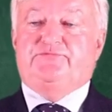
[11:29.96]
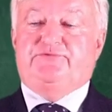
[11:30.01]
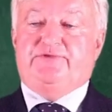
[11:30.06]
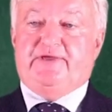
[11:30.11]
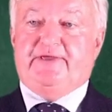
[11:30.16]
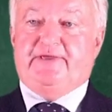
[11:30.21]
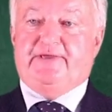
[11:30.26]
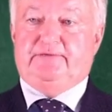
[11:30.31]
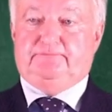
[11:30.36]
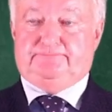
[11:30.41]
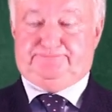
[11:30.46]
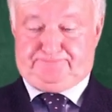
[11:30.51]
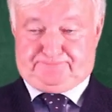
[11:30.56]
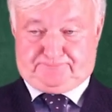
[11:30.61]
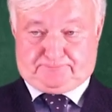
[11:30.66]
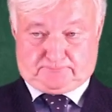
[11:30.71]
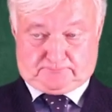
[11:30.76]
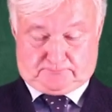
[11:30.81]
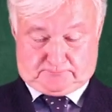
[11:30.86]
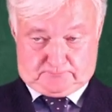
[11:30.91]
the
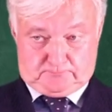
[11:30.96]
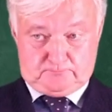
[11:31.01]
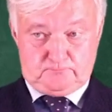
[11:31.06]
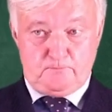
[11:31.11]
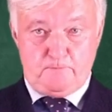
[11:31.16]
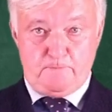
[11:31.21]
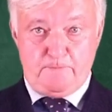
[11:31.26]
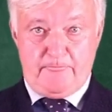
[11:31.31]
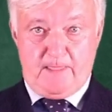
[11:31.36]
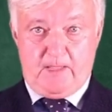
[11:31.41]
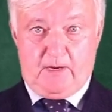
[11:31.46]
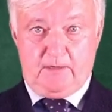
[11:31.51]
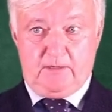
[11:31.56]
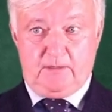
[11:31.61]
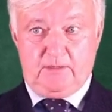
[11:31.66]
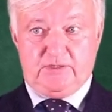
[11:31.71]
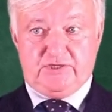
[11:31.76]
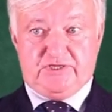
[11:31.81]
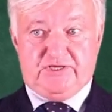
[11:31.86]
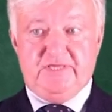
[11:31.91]

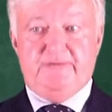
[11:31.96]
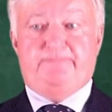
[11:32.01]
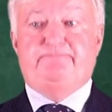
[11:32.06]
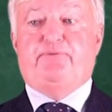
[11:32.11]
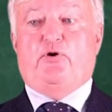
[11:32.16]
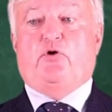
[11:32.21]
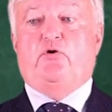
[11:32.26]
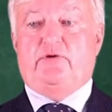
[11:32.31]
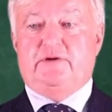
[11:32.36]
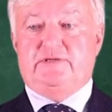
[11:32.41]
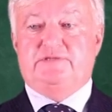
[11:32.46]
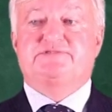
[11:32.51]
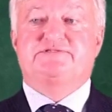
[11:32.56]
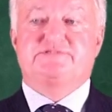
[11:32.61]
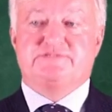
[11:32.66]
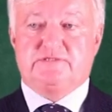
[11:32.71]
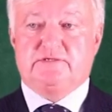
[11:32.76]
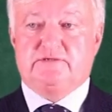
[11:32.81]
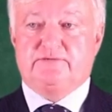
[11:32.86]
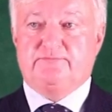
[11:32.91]
key
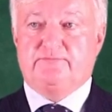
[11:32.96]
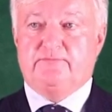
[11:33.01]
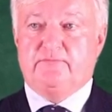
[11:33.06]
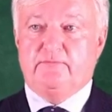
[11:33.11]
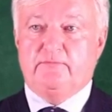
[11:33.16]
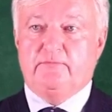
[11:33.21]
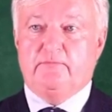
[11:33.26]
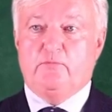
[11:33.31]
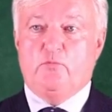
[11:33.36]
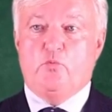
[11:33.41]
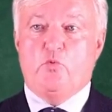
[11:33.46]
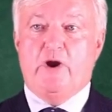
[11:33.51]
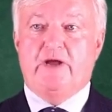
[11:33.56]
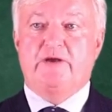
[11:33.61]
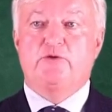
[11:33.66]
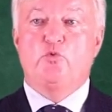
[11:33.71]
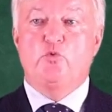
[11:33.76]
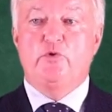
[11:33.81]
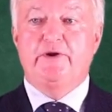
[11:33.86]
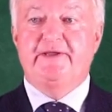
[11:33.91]
points
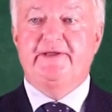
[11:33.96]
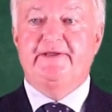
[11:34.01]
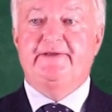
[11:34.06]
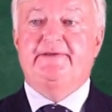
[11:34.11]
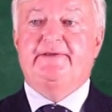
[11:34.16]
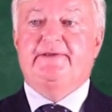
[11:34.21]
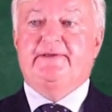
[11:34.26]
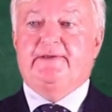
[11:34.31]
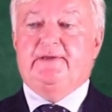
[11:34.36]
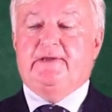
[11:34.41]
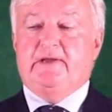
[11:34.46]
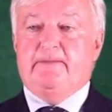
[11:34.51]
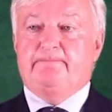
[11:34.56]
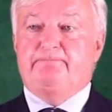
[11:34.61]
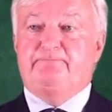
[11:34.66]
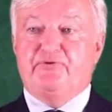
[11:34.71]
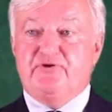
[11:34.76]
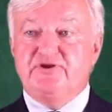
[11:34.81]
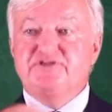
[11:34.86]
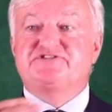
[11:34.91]
when we
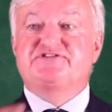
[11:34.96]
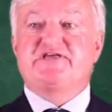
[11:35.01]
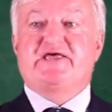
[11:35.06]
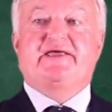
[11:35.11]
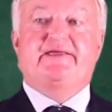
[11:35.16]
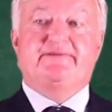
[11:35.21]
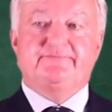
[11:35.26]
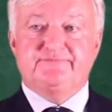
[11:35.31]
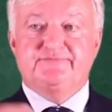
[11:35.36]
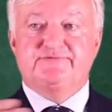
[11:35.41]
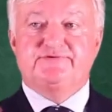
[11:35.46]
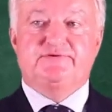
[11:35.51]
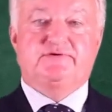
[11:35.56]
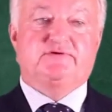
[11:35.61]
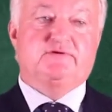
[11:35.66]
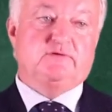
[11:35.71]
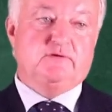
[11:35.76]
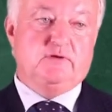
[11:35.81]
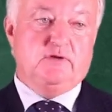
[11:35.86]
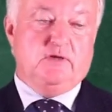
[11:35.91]
present
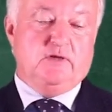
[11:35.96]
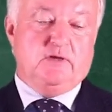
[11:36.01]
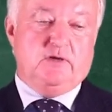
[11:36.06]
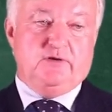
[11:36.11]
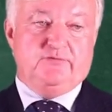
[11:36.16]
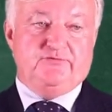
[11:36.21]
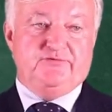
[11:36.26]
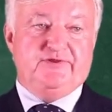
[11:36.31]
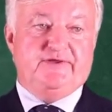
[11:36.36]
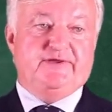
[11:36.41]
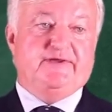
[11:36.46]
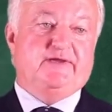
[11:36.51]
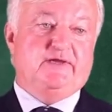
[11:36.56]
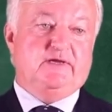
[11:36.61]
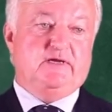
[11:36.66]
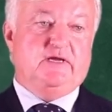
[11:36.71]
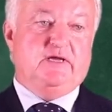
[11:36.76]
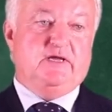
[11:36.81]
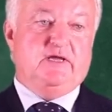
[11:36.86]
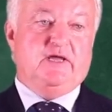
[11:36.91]
an
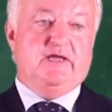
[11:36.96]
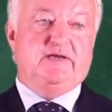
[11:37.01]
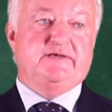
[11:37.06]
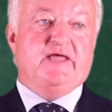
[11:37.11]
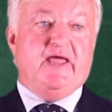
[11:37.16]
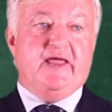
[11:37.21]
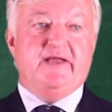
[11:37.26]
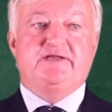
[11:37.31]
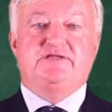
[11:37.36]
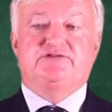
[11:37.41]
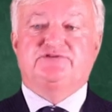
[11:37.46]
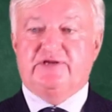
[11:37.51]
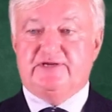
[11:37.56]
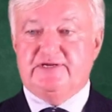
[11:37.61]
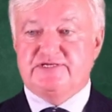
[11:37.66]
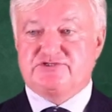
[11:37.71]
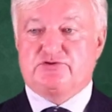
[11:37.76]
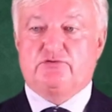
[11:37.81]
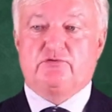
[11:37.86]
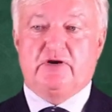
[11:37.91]

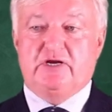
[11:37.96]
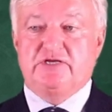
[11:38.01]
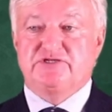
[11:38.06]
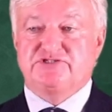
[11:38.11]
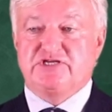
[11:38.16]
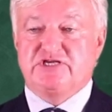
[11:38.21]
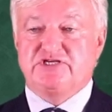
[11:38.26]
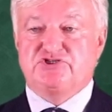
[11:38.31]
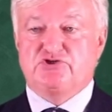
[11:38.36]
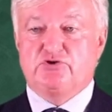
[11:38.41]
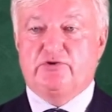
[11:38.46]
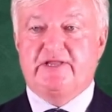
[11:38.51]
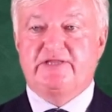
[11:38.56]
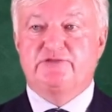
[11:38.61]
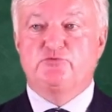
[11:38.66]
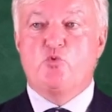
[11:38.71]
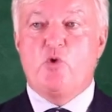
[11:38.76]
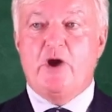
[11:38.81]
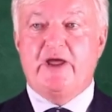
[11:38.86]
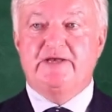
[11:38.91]
international organization,
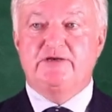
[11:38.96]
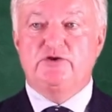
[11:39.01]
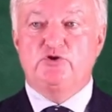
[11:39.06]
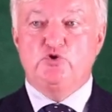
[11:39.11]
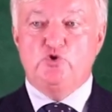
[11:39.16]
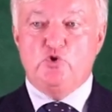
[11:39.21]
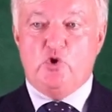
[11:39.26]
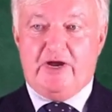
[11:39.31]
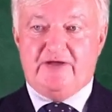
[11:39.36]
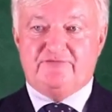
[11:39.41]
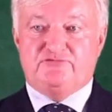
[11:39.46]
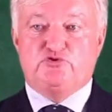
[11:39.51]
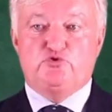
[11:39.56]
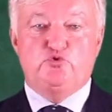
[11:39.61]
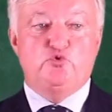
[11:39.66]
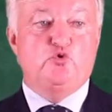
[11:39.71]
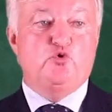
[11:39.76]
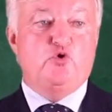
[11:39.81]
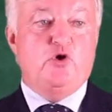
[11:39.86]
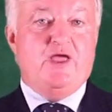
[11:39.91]
and when you have
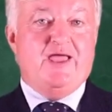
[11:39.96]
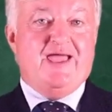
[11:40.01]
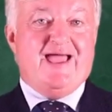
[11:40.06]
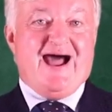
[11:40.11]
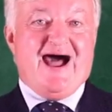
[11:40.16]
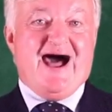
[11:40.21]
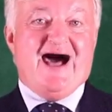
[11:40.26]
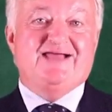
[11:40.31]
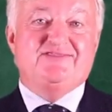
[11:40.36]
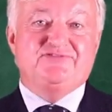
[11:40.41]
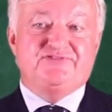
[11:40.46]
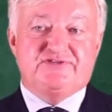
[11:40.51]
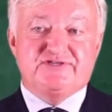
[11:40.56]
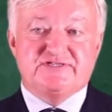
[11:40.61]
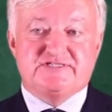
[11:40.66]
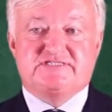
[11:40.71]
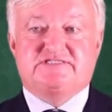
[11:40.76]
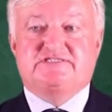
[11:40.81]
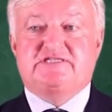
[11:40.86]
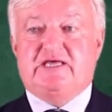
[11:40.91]
to
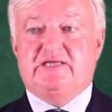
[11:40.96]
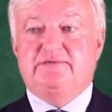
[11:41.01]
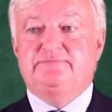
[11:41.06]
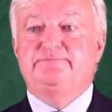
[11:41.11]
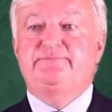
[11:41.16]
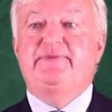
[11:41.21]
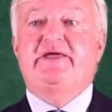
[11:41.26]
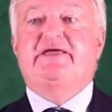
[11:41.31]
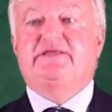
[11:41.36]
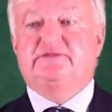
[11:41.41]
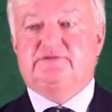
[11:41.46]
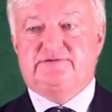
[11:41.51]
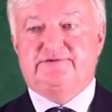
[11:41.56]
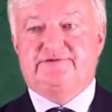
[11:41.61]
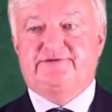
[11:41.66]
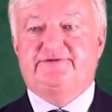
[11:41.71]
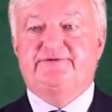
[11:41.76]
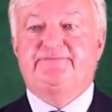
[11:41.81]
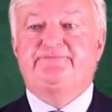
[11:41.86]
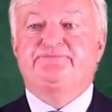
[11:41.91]
understand
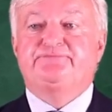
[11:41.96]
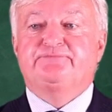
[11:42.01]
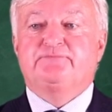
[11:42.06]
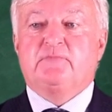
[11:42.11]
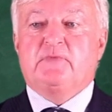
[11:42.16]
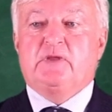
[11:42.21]
better